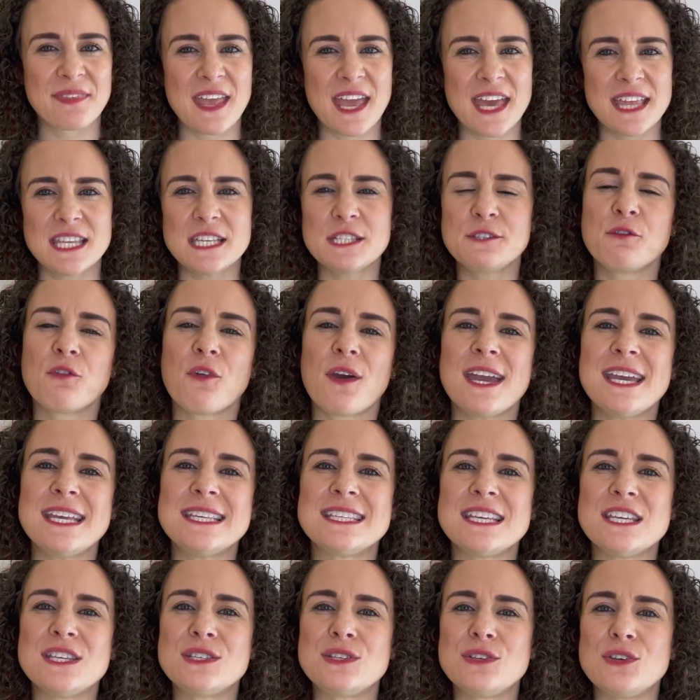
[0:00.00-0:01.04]
This phrase
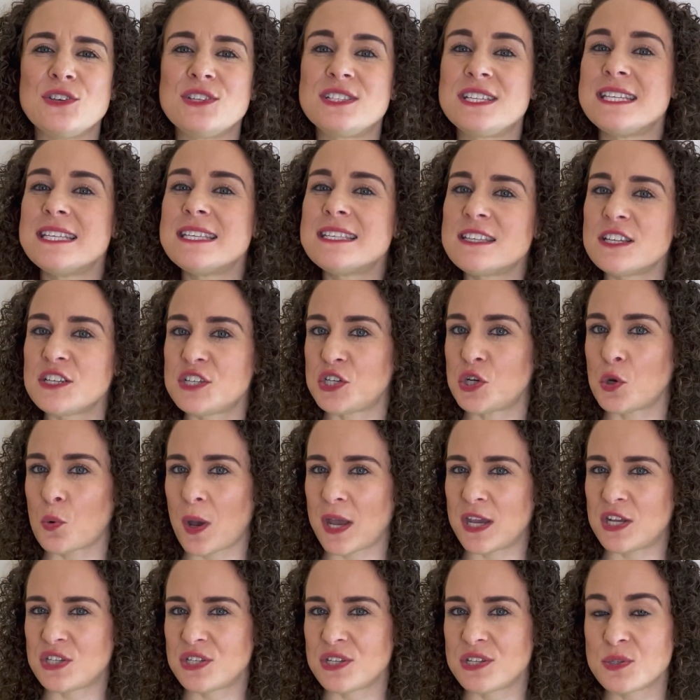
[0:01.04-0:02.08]
is used in
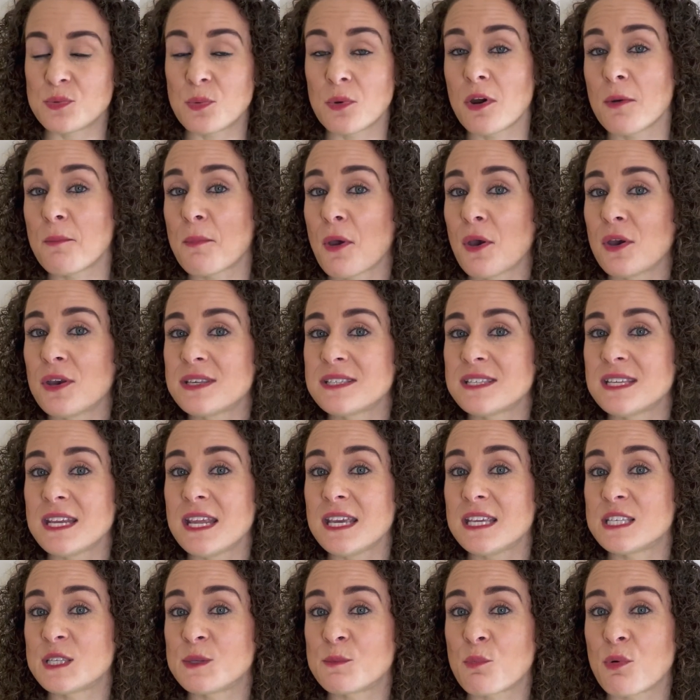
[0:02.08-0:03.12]
situations where a person
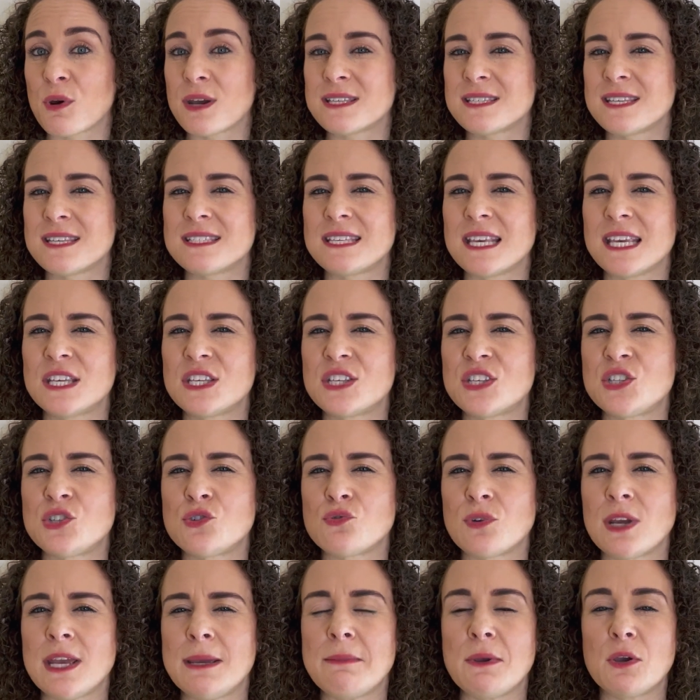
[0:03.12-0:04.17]
expresses
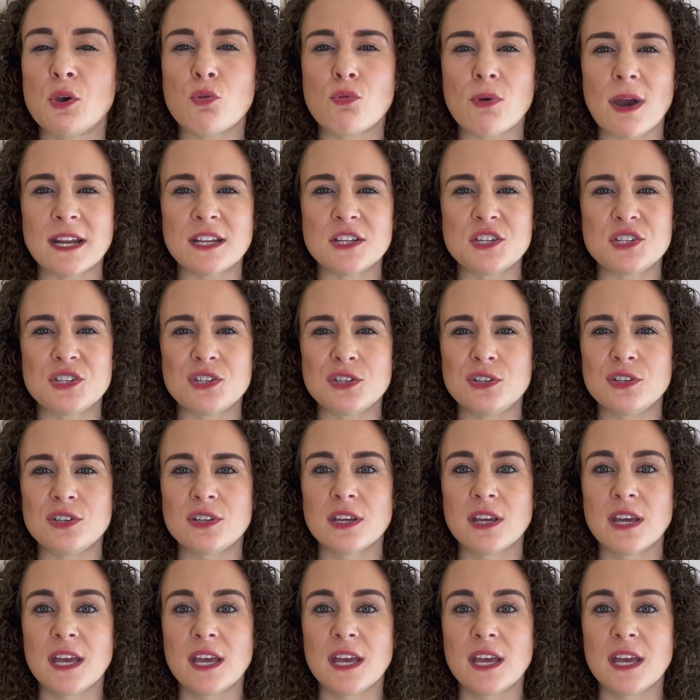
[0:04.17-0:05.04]
extreme gratitude,